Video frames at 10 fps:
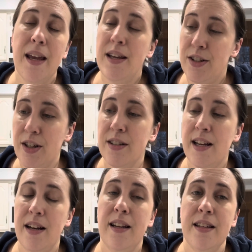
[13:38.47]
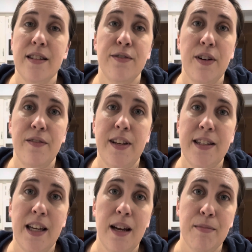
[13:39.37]
Turns out it's the
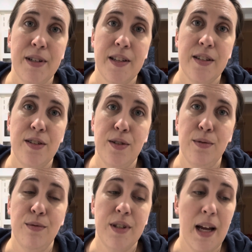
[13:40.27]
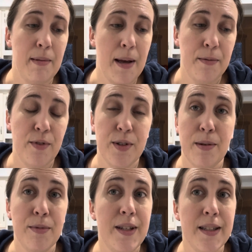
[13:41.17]
front-facing camera doesn't do time-lapse for
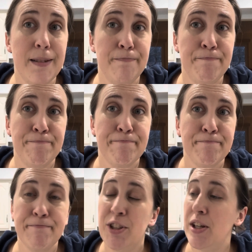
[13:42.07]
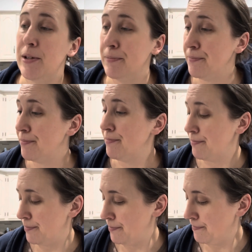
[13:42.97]
some reason. So,
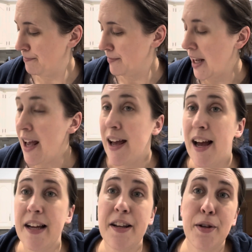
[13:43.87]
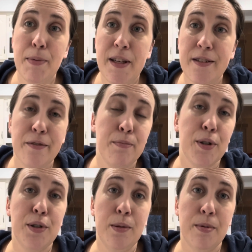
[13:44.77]
another piece of
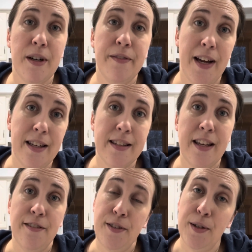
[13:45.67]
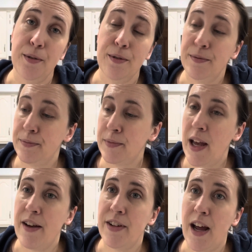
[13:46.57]
booktuber advice: if you
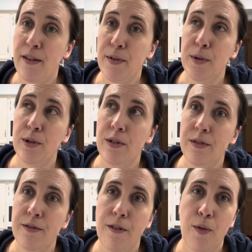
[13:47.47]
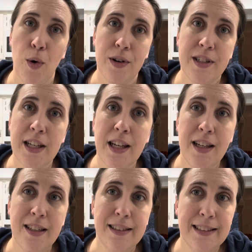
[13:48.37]
have an iPhone
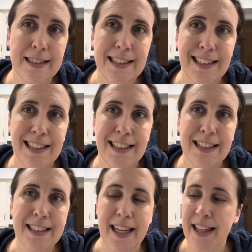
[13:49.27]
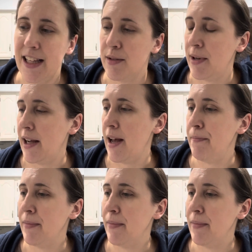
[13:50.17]
14, I think that's what I got.